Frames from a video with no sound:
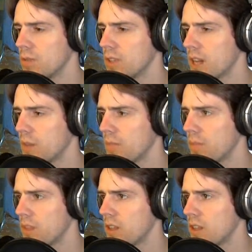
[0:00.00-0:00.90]
Yeah.
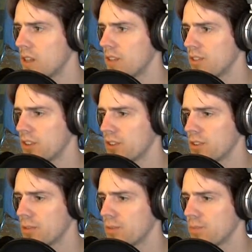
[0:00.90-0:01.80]
this a starting
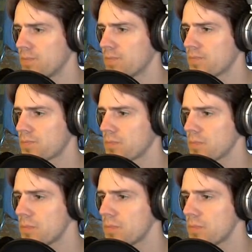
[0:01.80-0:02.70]
zone.
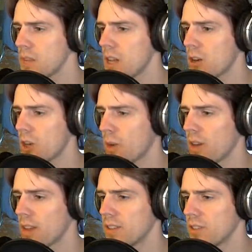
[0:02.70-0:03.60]
I don't know
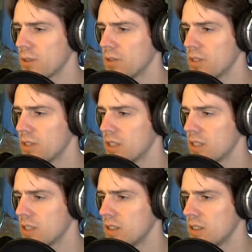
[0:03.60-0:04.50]
why that zone's even
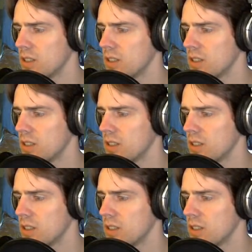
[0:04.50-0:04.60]
there.